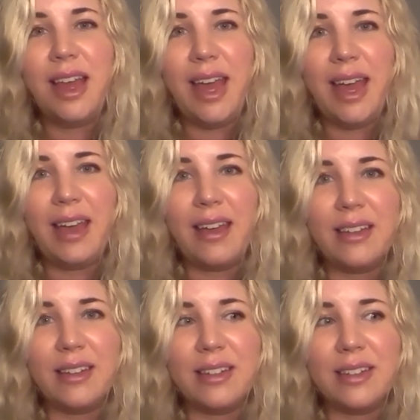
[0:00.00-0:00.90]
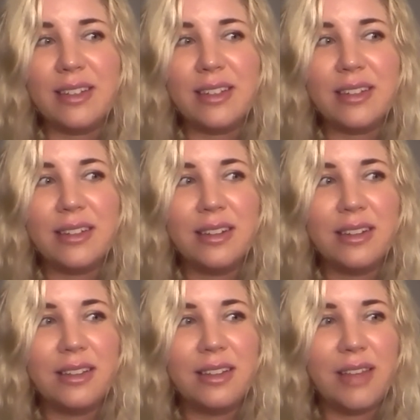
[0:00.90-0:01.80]
and
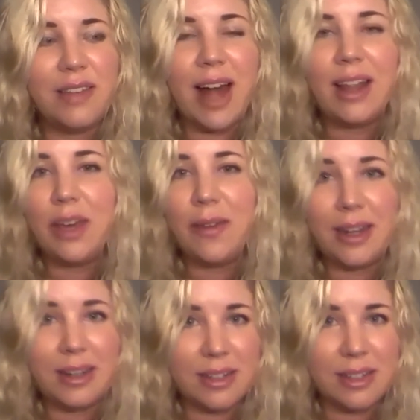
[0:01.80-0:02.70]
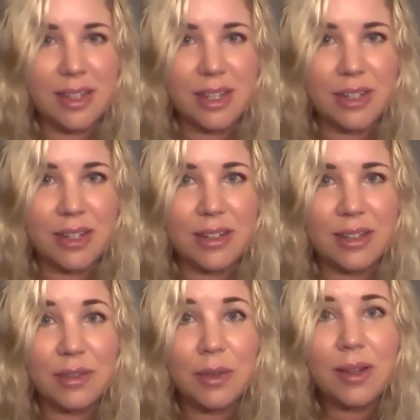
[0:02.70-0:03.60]
evaluating
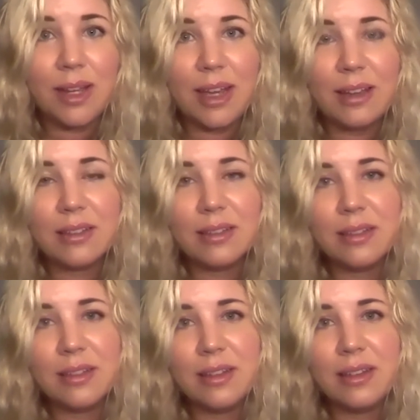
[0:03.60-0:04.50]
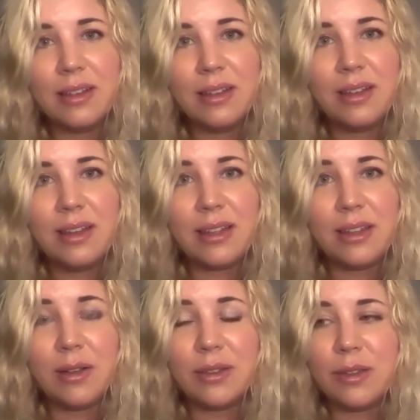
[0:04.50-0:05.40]
decisions fully.
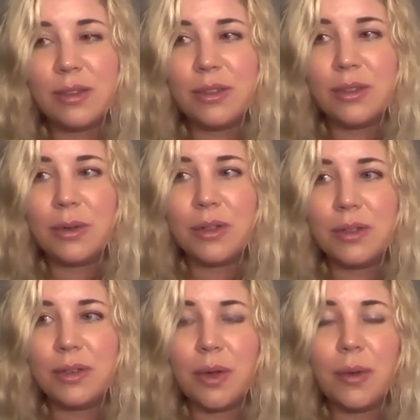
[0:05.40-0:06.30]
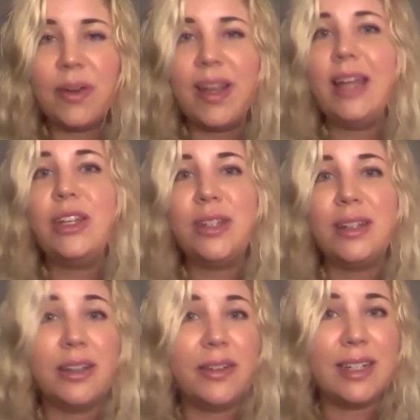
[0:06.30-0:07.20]
It's also the source of
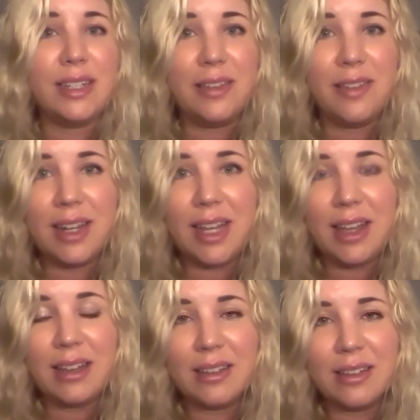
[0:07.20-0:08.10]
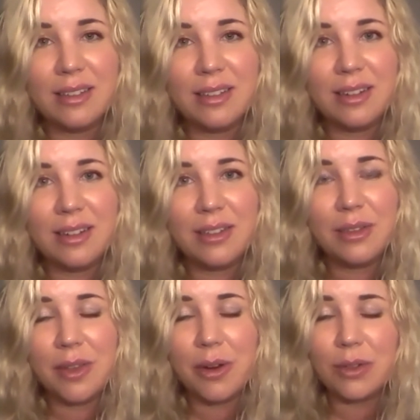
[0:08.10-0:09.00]
co-creation and creativity.
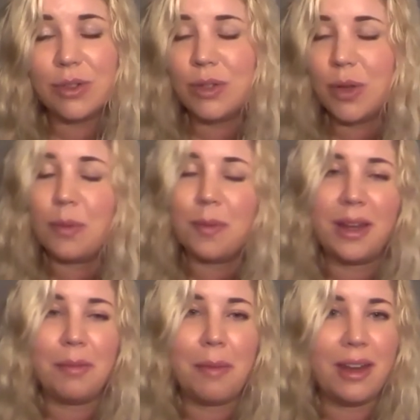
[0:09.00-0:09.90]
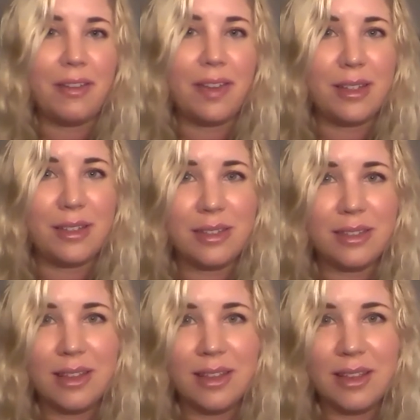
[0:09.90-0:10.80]
So there are so many
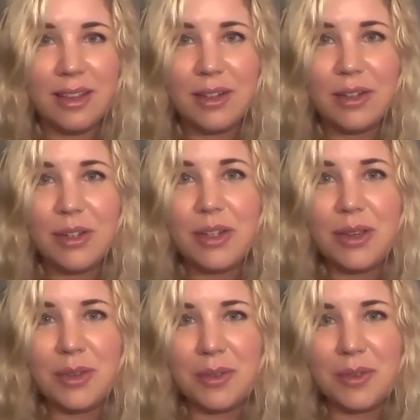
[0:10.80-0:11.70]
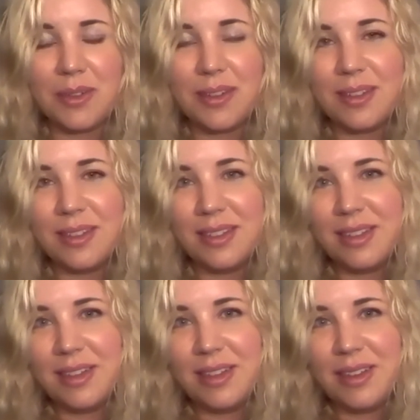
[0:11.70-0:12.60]
benefits to
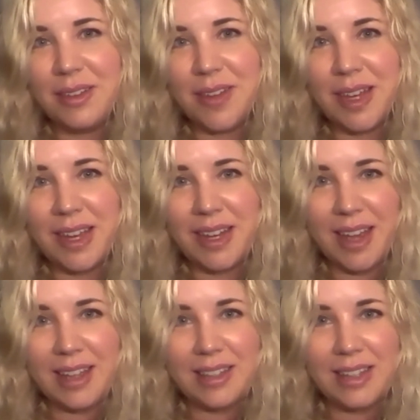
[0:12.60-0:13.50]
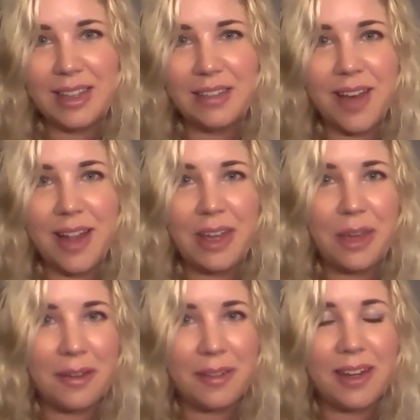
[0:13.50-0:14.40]
recognizing the
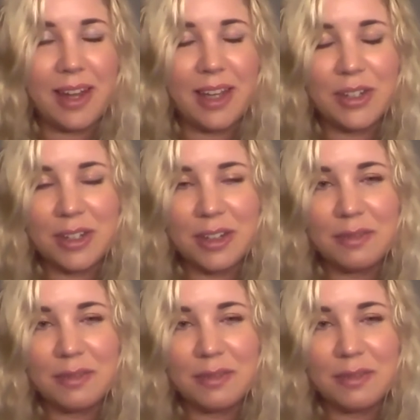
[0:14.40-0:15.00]
value of connection.